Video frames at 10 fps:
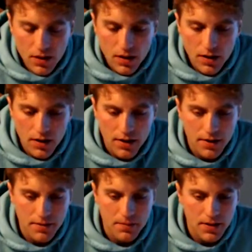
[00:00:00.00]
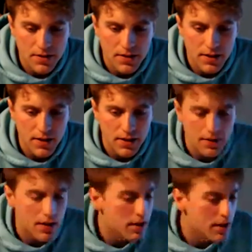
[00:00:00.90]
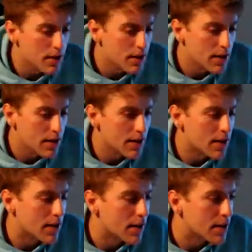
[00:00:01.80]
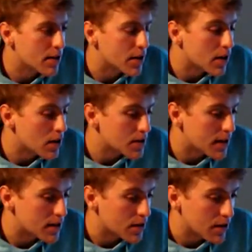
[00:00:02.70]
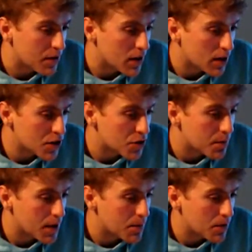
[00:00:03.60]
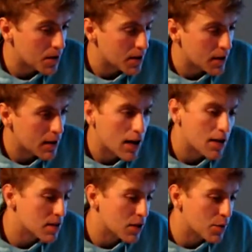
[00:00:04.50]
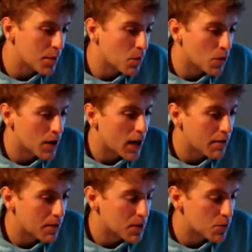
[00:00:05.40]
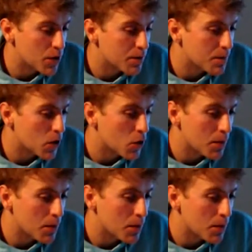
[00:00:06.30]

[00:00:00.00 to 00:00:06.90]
let's say you're a call center and you've got 100 people and it costs a little bit more to have them to work from home.